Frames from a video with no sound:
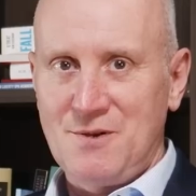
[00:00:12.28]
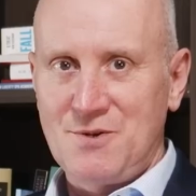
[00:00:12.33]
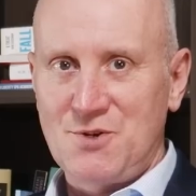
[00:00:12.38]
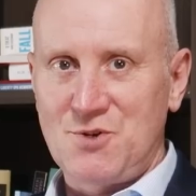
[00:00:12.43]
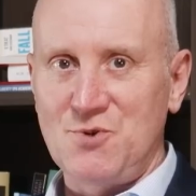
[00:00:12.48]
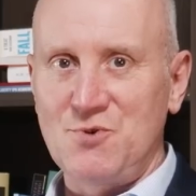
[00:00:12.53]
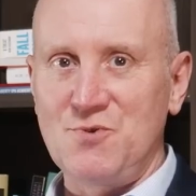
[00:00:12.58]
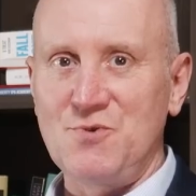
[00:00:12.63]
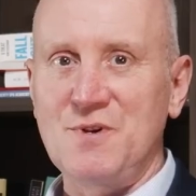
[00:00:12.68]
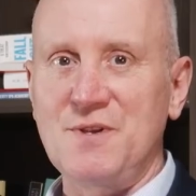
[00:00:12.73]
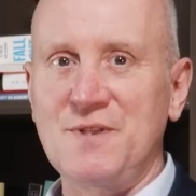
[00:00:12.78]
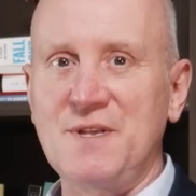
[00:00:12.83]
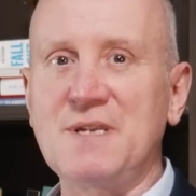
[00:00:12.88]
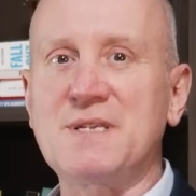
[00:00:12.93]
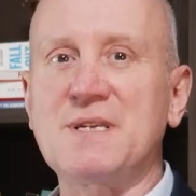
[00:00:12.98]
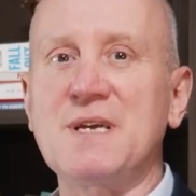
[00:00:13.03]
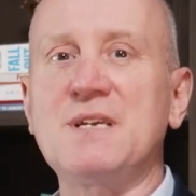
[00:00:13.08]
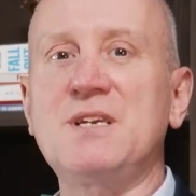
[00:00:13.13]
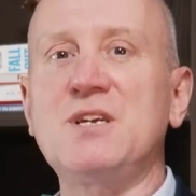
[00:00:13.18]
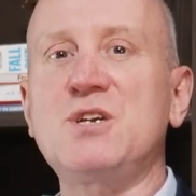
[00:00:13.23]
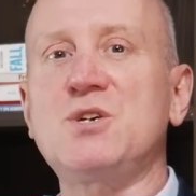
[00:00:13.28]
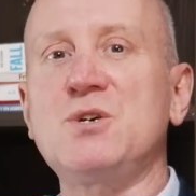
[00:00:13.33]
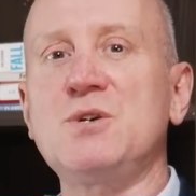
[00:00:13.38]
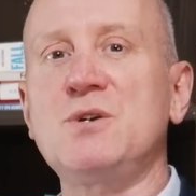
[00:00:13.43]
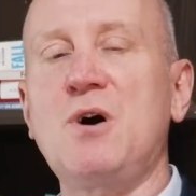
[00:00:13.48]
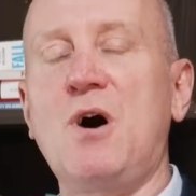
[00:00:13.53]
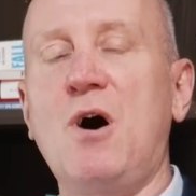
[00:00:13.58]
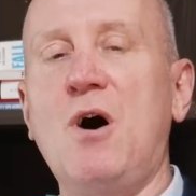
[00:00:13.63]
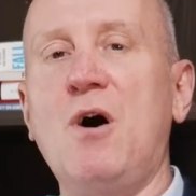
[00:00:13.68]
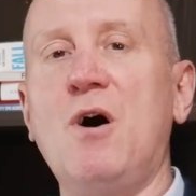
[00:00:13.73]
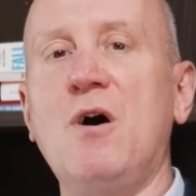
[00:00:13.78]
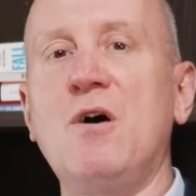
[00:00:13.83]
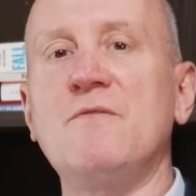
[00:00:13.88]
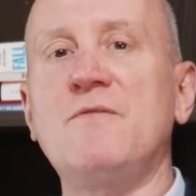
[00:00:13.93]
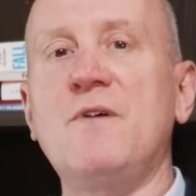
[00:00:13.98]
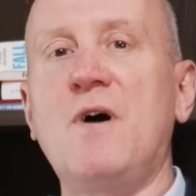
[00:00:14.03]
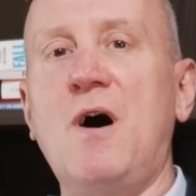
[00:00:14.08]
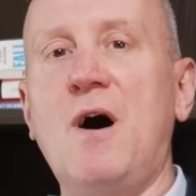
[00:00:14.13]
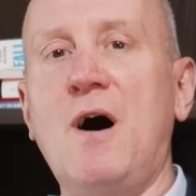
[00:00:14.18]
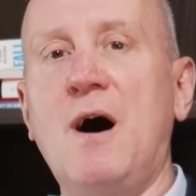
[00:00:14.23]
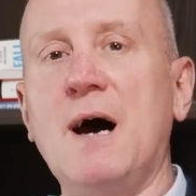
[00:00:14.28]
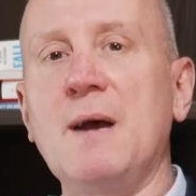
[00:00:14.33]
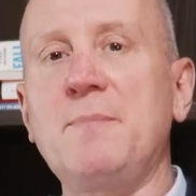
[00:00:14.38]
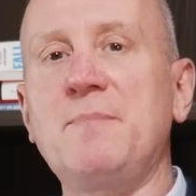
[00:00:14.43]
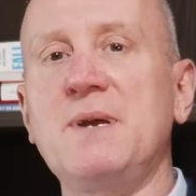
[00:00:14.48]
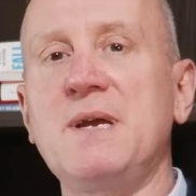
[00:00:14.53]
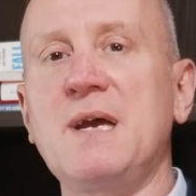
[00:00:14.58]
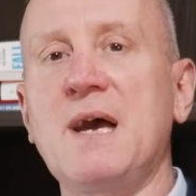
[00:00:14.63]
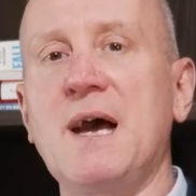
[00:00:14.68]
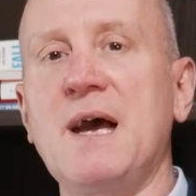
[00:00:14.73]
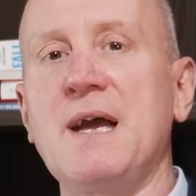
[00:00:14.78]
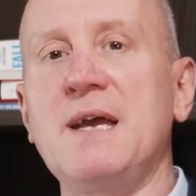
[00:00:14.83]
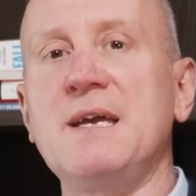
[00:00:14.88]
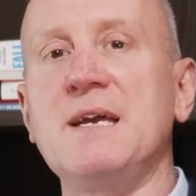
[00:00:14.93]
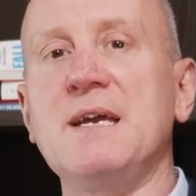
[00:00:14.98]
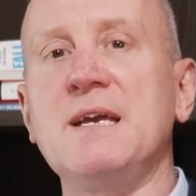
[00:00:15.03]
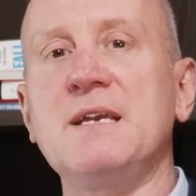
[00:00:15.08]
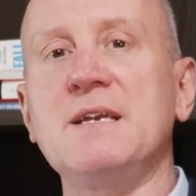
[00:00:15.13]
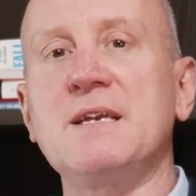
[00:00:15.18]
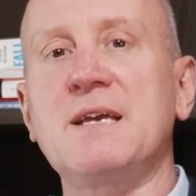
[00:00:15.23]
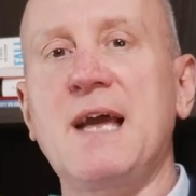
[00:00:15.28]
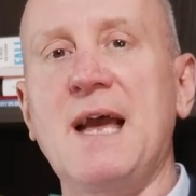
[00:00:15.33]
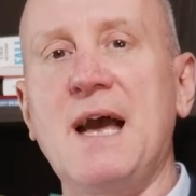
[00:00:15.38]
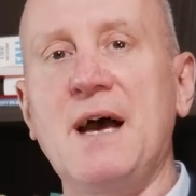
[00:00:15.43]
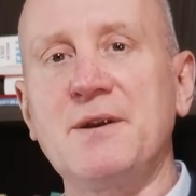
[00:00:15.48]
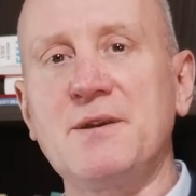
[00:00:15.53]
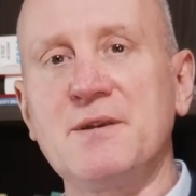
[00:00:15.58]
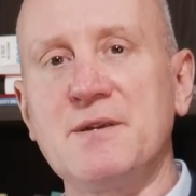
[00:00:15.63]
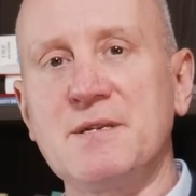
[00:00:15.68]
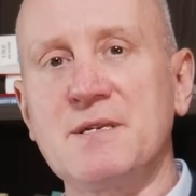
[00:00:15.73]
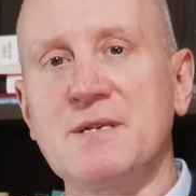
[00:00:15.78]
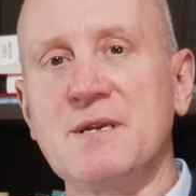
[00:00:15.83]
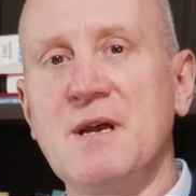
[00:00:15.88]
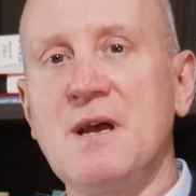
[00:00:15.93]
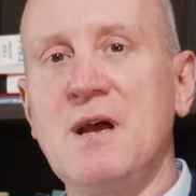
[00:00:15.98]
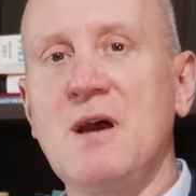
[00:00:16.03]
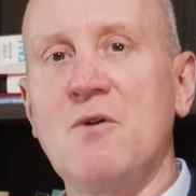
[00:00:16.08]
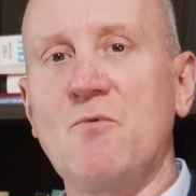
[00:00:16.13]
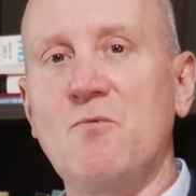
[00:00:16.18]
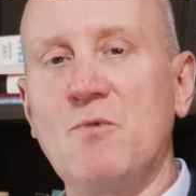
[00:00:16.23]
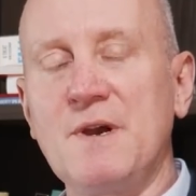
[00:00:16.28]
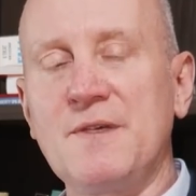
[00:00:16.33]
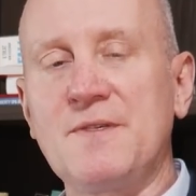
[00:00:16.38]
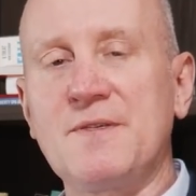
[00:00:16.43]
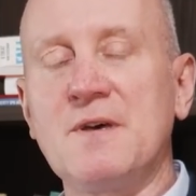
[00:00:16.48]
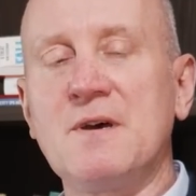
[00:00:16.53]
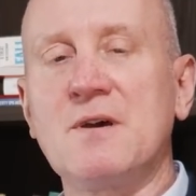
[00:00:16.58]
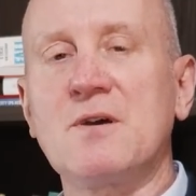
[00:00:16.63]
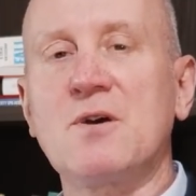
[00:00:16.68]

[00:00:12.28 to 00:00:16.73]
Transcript: to this edition of IPA Encounters with